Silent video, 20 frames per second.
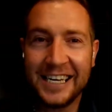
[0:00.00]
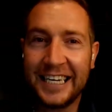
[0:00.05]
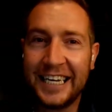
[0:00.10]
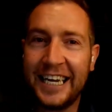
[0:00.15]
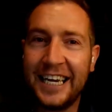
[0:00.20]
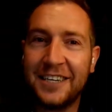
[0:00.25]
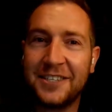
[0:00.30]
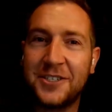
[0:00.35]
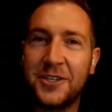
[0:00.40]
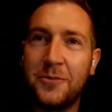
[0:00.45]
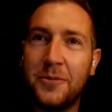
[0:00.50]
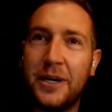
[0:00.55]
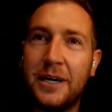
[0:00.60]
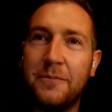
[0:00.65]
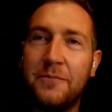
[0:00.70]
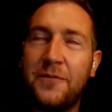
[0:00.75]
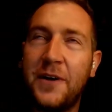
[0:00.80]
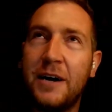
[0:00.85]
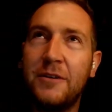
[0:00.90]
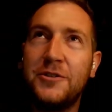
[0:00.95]
Yeah,
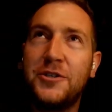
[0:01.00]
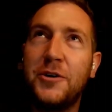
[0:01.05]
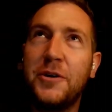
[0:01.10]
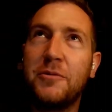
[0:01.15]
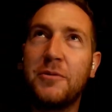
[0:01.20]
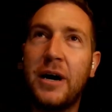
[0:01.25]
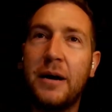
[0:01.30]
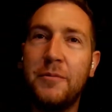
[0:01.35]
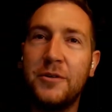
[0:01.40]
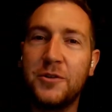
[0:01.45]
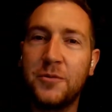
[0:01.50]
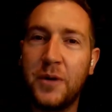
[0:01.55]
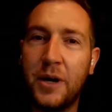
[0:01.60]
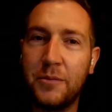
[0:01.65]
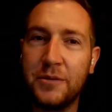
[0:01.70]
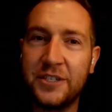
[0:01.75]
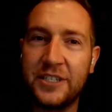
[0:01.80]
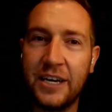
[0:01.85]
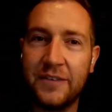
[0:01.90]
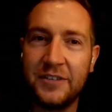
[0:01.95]
so found Tony Robbins when I
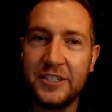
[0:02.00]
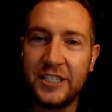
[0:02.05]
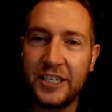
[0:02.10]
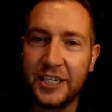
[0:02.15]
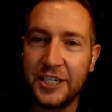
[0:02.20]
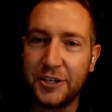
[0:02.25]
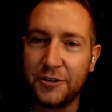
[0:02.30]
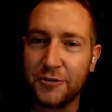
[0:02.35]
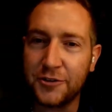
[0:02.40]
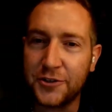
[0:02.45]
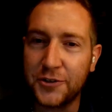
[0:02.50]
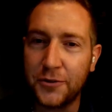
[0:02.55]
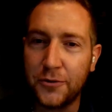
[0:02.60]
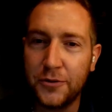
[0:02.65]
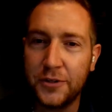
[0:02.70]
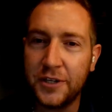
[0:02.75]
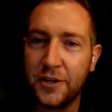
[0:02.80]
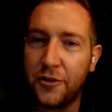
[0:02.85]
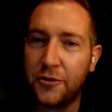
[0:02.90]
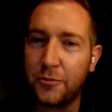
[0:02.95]
was 17 years
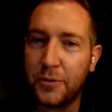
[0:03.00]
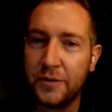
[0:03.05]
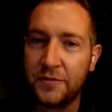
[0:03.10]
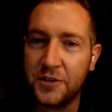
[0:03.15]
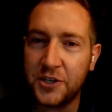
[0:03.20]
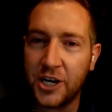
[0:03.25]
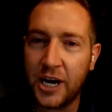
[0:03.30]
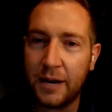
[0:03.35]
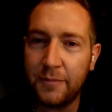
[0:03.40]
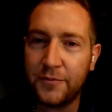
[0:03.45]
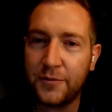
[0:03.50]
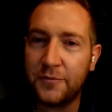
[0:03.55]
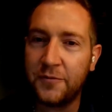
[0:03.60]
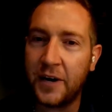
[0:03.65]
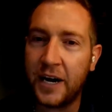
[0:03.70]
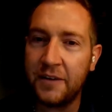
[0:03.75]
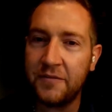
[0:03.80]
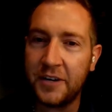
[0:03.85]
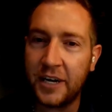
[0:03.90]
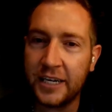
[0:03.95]
old in a thrift shop for
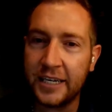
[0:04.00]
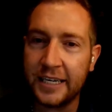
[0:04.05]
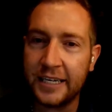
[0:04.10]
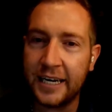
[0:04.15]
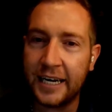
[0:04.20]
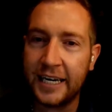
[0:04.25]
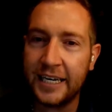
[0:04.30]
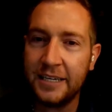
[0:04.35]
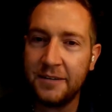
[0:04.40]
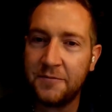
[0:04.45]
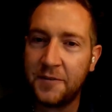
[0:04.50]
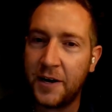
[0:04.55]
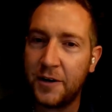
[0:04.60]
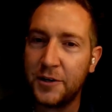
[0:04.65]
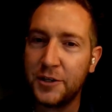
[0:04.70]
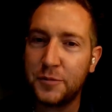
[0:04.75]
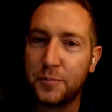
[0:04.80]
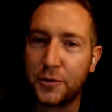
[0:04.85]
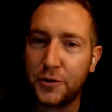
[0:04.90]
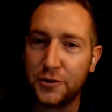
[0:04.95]
$5.99. Found
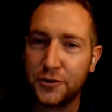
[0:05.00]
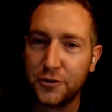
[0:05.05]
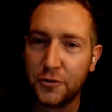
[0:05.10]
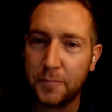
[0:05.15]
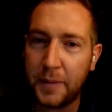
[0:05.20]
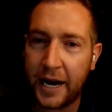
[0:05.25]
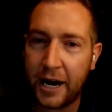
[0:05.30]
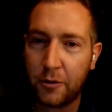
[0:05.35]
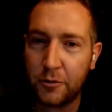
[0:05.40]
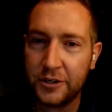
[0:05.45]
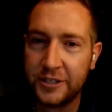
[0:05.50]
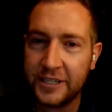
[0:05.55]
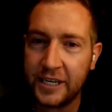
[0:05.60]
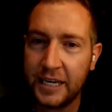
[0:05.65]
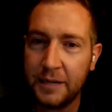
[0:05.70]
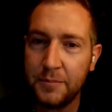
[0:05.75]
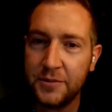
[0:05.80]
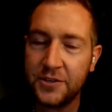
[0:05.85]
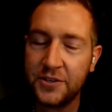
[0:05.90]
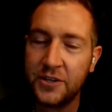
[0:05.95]
his personal power
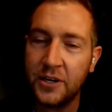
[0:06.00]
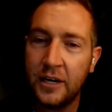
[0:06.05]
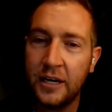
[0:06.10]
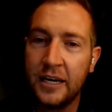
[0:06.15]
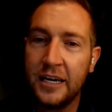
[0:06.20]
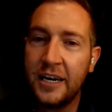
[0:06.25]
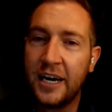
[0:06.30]
tapes.